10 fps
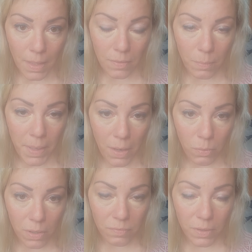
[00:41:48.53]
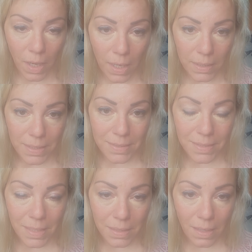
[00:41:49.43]
The power of God is
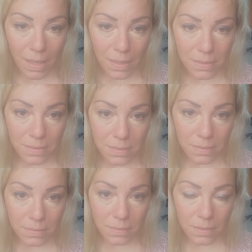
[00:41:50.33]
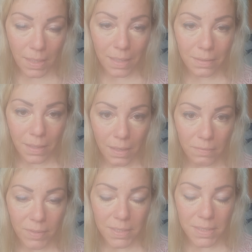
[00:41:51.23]
in us. That
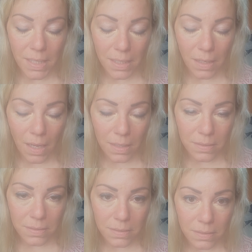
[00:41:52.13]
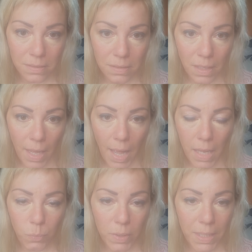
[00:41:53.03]
love is in us.
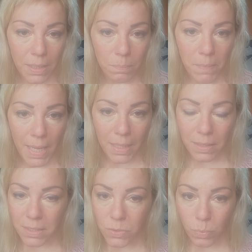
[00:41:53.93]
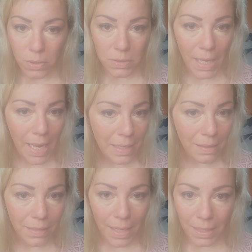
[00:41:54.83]
And we can make this world
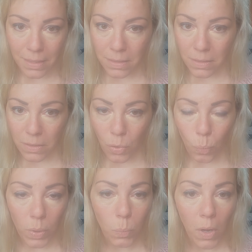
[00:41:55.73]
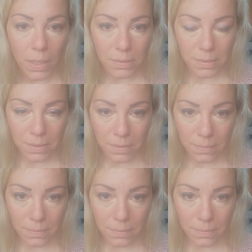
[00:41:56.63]
anything we want.